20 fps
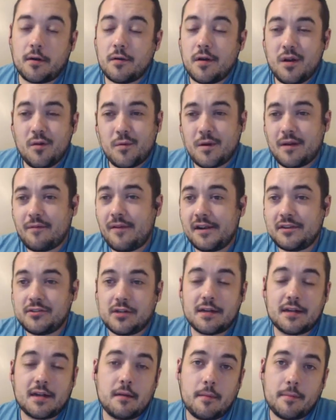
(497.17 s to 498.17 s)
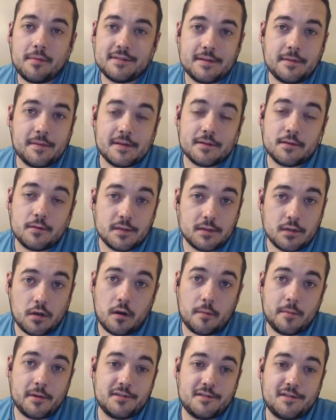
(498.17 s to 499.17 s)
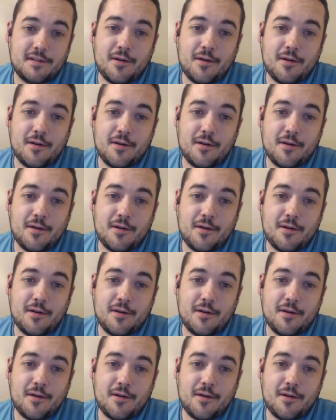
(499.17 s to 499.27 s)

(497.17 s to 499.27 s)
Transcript: Or whenever I try to come up with something, it's always garbage.